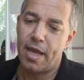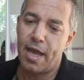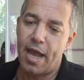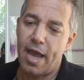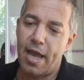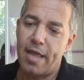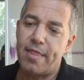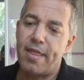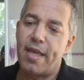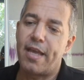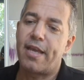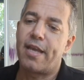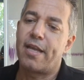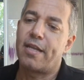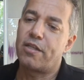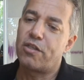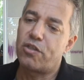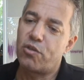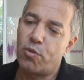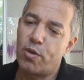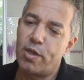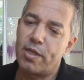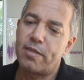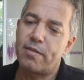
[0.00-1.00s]
and they can
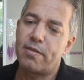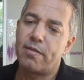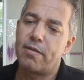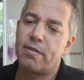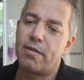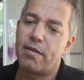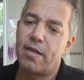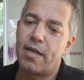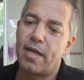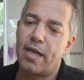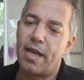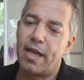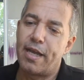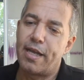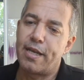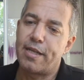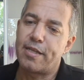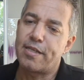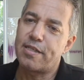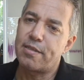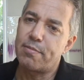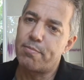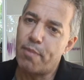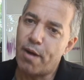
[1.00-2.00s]
do it in
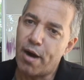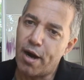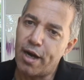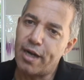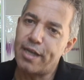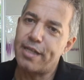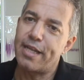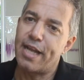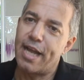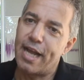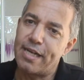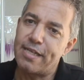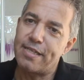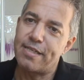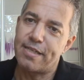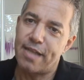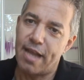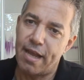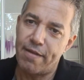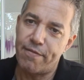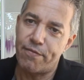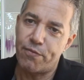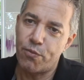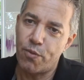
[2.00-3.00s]
a smart and
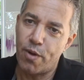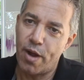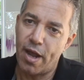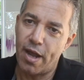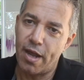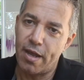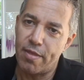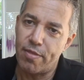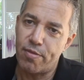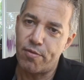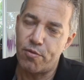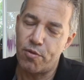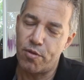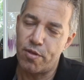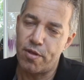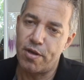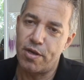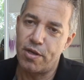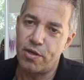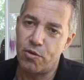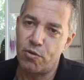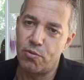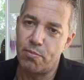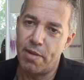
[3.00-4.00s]
safe way through the
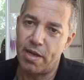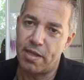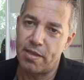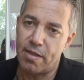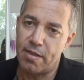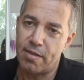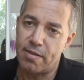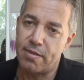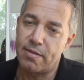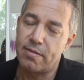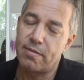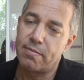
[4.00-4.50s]
new method.